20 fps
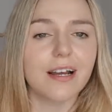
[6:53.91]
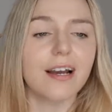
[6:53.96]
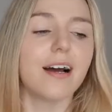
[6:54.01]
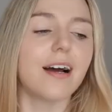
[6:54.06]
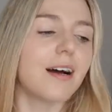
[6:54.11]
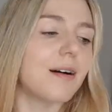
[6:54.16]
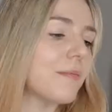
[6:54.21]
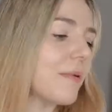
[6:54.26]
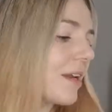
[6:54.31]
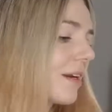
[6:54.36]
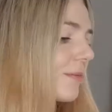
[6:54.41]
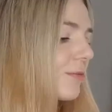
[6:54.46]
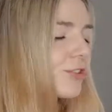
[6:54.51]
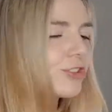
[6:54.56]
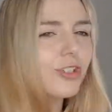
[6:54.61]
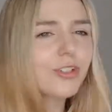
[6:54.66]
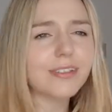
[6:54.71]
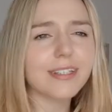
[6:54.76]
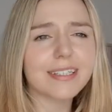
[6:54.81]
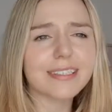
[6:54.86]
And I'm
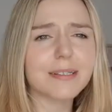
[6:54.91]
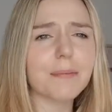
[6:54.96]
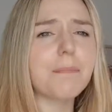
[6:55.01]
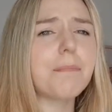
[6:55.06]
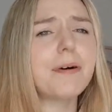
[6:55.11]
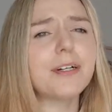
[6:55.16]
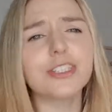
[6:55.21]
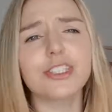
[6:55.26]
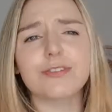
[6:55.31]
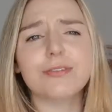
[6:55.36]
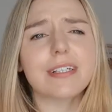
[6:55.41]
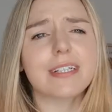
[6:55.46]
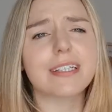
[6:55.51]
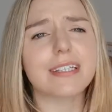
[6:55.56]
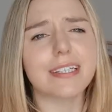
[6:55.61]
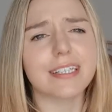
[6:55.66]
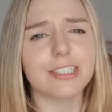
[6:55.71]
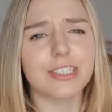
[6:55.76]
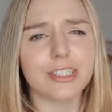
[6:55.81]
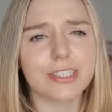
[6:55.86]
sure there's a bunch of other
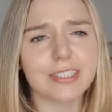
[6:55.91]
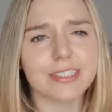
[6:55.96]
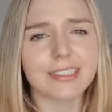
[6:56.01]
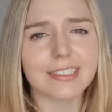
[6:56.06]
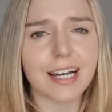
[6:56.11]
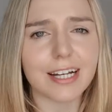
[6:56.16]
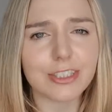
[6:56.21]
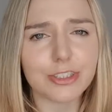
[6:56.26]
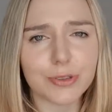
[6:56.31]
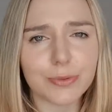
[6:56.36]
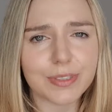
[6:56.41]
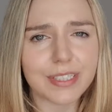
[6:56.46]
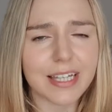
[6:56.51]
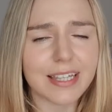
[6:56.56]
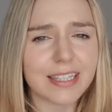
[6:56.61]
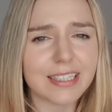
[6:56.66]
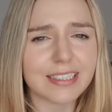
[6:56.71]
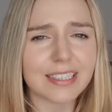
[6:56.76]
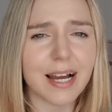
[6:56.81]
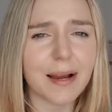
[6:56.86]
things you could start doing in
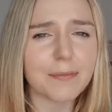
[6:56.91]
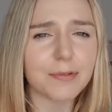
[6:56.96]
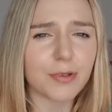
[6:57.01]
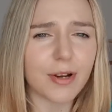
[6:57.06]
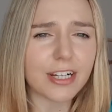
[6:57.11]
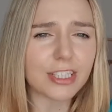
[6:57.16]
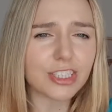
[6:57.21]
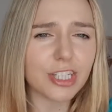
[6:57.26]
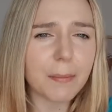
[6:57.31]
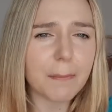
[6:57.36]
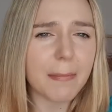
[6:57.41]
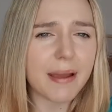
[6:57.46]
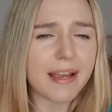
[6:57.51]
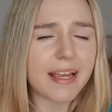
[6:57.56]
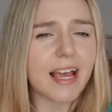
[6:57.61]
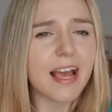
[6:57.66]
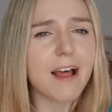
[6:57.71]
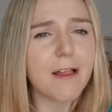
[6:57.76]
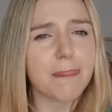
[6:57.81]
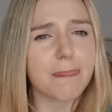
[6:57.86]
this time to actually
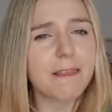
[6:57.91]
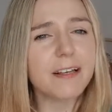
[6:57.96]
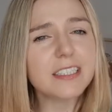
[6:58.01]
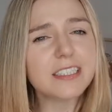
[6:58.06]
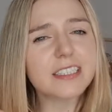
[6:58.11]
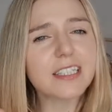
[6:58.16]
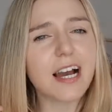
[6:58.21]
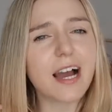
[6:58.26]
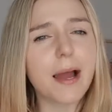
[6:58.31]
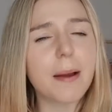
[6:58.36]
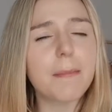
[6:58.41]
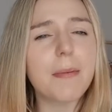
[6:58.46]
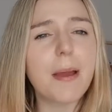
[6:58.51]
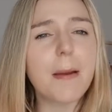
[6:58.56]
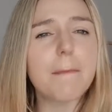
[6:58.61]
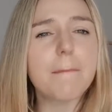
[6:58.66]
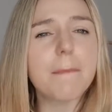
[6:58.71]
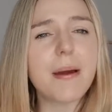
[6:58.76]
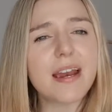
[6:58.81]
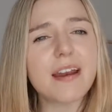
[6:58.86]
make this time
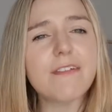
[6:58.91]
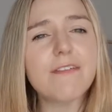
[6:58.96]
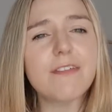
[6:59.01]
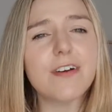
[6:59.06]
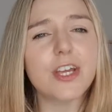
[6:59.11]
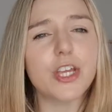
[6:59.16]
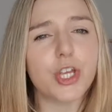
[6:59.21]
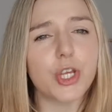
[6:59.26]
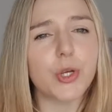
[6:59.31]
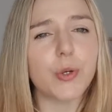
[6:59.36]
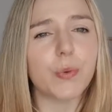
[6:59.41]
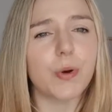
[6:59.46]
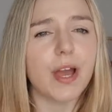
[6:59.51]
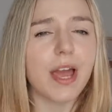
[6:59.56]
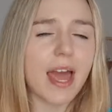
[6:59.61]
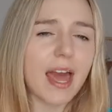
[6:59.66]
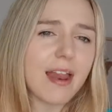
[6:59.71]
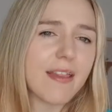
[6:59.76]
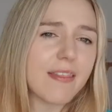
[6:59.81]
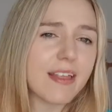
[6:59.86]
benefit you.
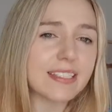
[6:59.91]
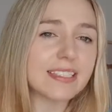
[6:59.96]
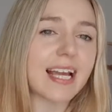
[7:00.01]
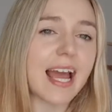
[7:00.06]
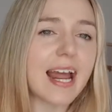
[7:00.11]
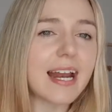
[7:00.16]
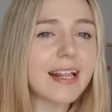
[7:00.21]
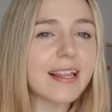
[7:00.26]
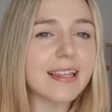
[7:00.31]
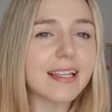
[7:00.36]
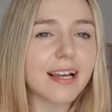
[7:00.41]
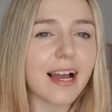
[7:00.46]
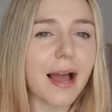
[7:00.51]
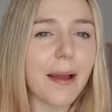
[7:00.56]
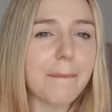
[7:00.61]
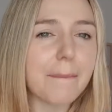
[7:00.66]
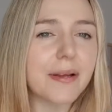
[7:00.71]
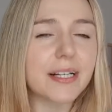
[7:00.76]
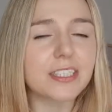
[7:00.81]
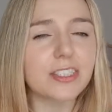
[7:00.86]
And if there's anything I
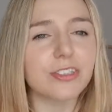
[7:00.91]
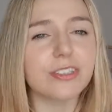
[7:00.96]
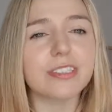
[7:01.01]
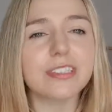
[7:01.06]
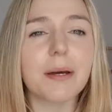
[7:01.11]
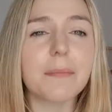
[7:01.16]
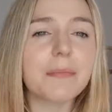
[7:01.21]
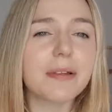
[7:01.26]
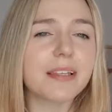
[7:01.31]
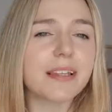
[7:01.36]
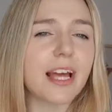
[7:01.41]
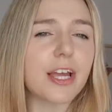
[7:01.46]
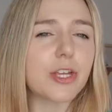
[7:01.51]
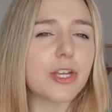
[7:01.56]
miss or something that